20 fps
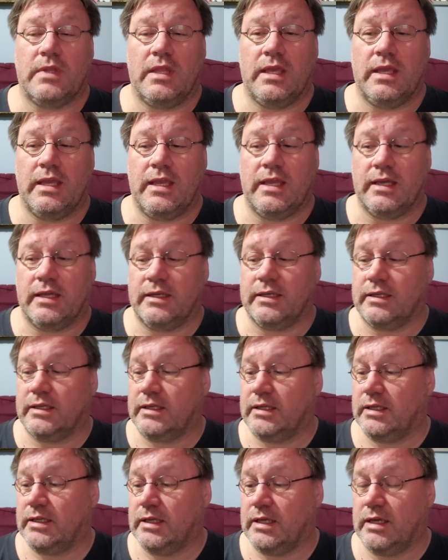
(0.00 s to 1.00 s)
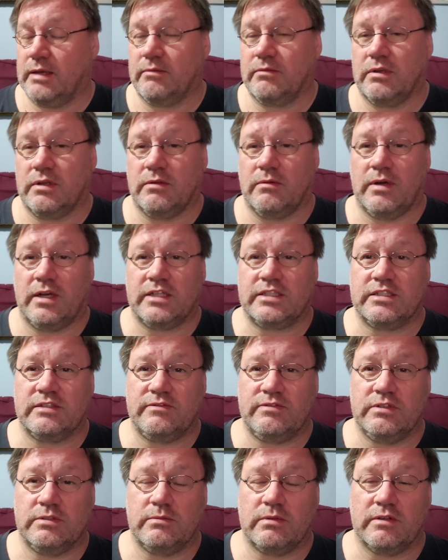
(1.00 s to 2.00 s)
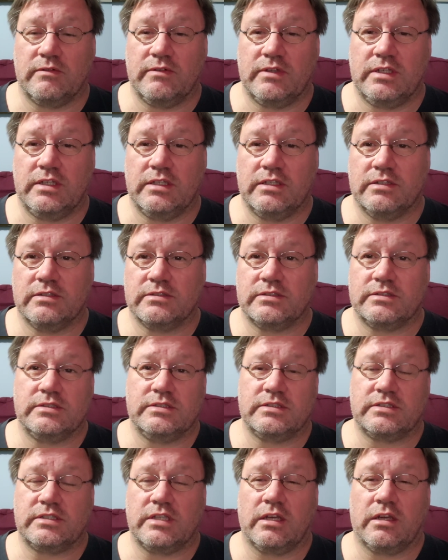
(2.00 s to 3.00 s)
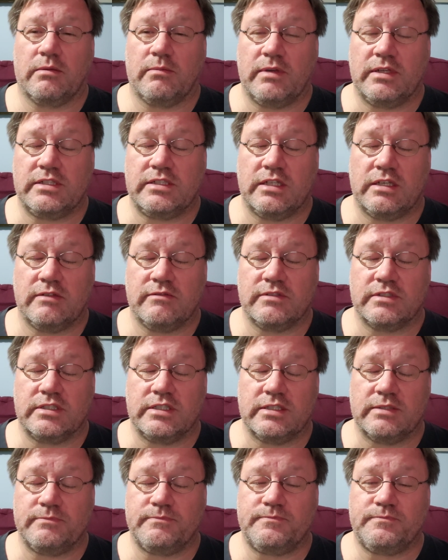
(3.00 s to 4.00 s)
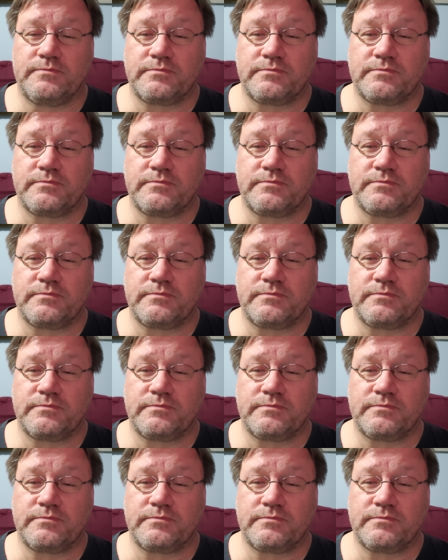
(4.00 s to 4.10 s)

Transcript: And I'm going to watch a few more videos and stare at my shelves again.